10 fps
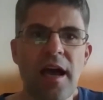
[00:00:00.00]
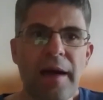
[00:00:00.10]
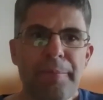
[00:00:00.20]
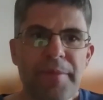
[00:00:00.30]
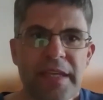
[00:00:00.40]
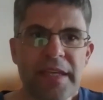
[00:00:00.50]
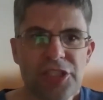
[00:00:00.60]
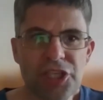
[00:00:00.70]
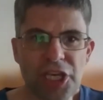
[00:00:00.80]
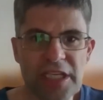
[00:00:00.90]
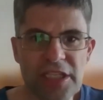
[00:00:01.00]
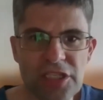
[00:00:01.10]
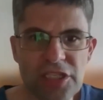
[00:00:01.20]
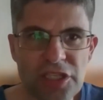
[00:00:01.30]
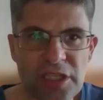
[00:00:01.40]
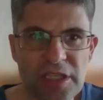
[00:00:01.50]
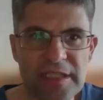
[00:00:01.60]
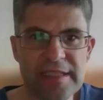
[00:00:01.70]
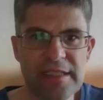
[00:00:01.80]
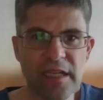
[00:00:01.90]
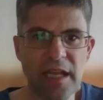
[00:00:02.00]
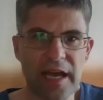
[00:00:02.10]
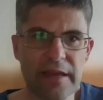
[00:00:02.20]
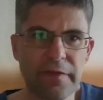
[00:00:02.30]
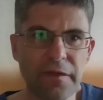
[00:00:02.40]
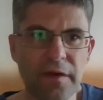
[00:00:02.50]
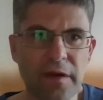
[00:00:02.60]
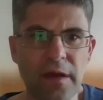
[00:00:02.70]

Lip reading: a big change in his life,